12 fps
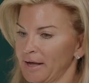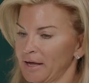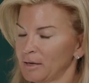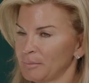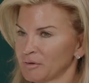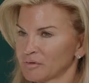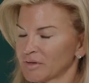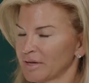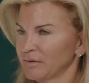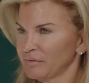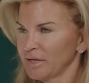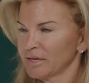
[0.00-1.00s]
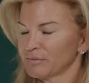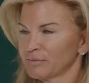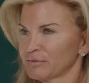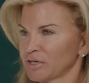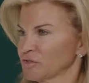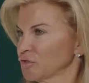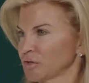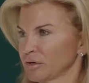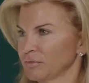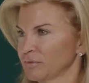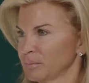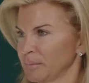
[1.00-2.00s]
it was kind of like a fresh
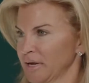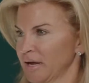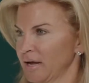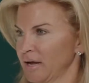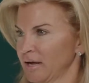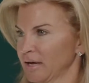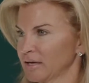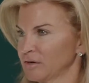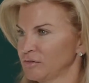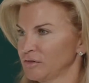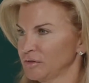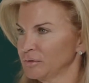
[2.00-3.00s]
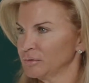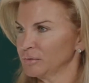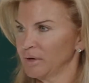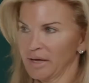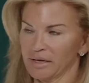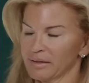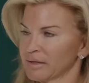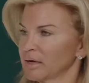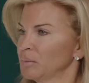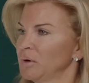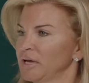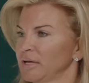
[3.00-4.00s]
start for me. I could do anything
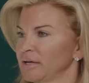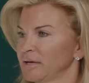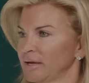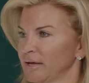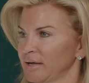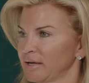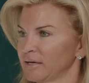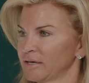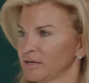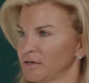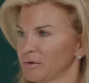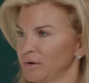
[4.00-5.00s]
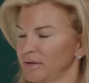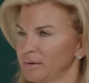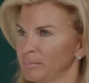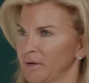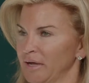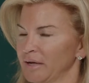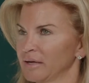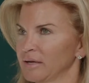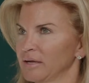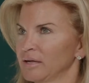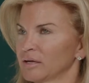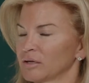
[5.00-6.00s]
I wanted, and in my
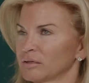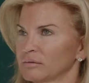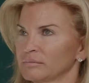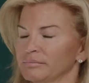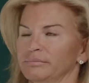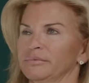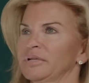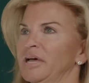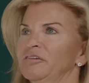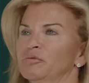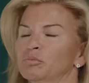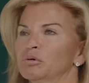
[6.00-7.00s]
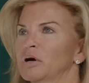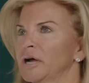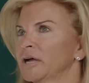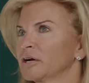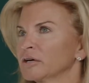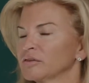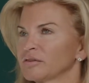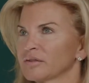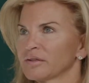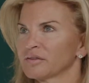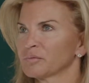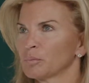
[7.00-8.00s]
life prior to
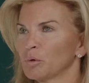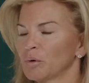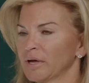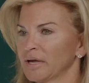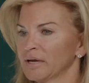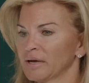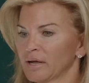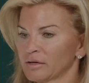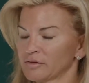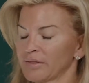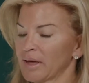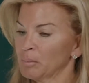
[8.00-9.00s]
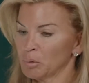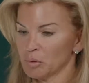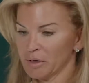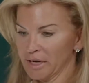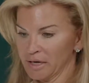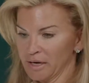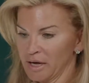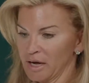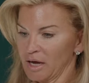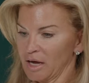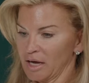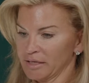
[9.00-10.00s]
that point,
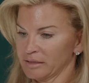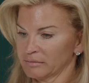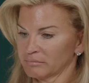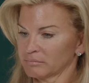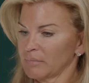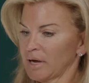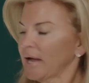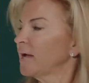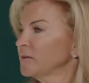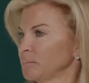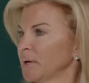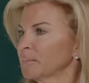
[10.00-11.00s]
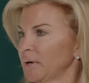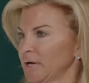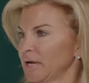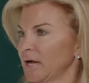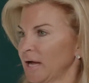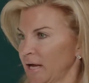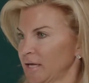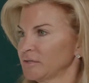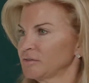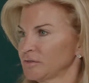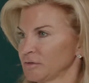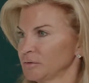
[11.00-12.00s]
I had to make money. I
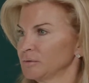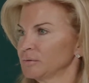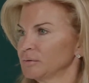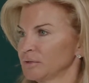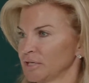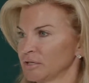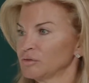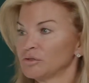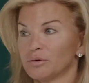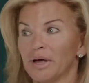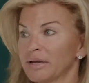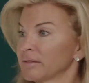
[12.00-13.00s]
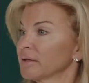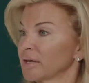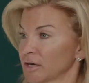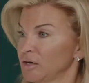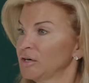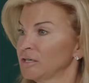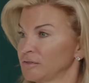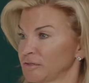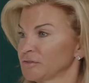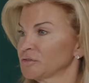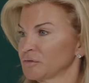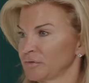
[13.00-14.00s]
had to, do anything I could
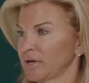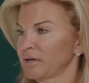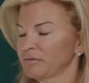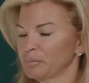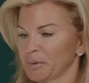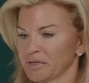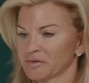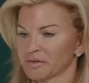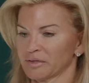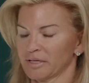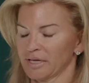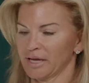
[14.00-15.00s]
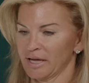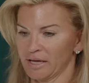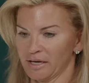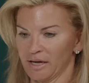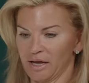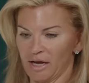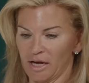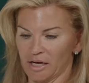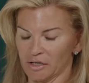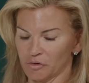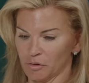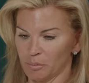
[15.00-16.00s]
to survive, basically. And I
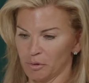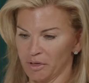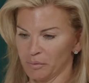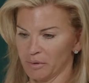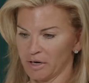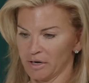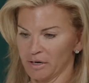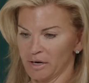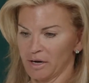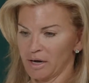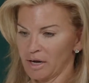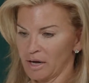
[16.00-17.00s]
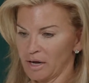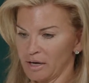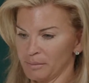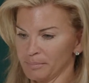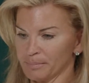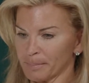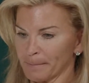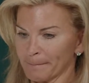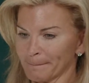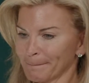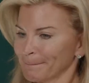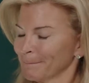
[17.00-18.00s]
got to a point where,
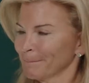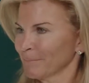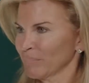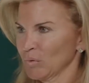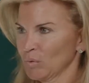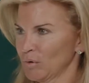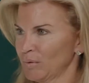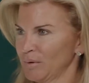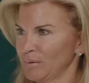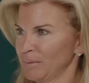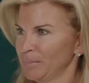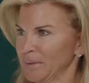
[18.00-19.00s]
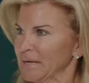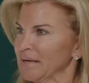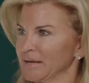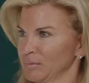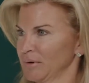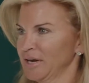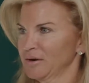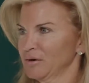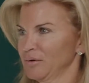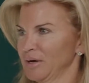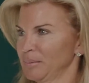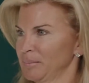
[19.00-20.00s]
what do I want to be when I
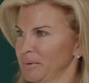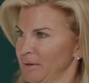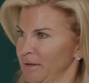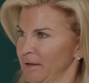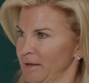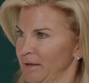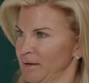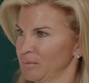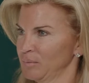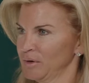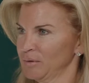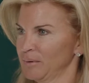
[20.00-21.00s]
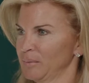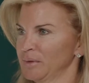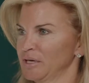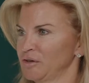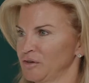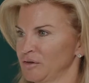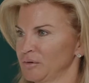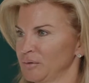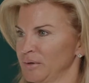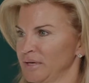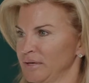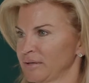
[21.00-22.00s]
grow up? And what do I want to do?
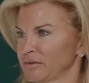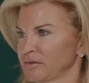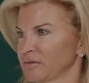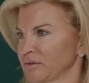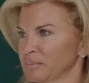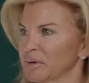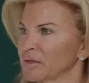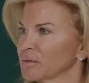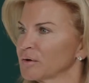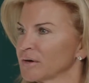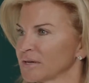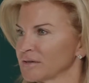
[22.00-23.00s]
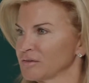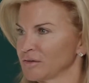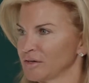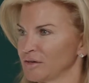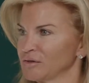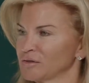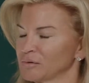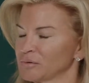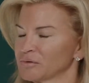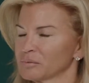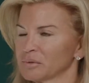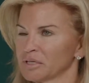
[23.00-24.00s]
And this is in my 30s, so it
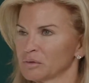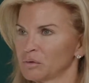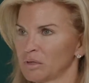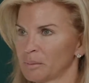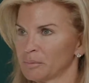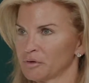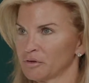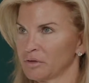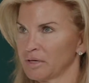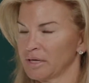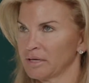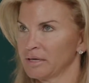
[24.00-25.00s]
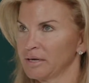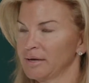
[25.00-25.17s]
was a really cool opportunity. And